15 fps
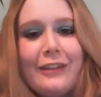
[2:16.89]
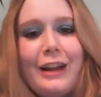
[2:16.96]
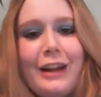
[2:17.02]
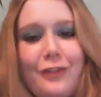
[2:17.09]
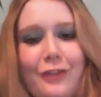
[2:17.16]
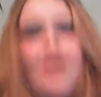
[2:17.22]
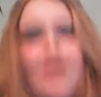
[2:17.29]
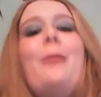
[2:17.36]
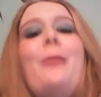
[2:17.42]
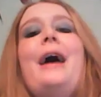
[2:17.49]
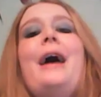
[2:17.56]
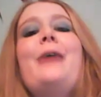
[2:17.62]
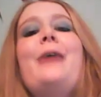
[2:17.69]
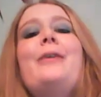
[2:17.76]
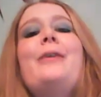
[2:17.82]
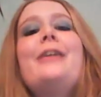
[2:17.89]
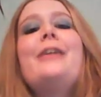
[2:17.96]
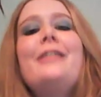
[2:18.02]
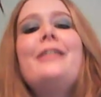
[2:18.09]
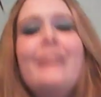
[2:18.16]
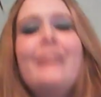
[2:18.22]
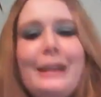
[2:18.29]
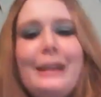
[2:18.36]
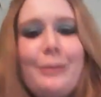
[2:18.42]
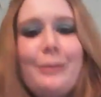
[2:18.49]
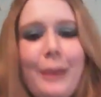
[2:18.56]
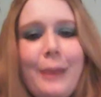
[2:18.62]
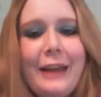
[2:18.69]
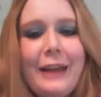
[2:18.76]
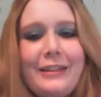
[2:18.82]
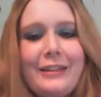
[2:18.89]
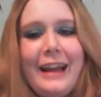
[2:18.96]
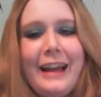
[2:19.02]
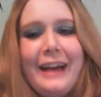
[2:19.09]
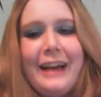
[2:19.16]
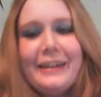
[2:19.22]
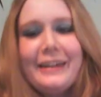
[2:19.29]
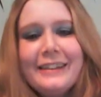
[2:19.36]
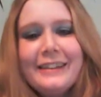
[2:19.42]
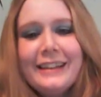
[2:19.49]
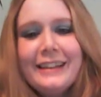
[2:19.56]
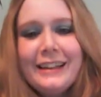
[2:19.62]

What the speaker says: And I fell backwards and passed out.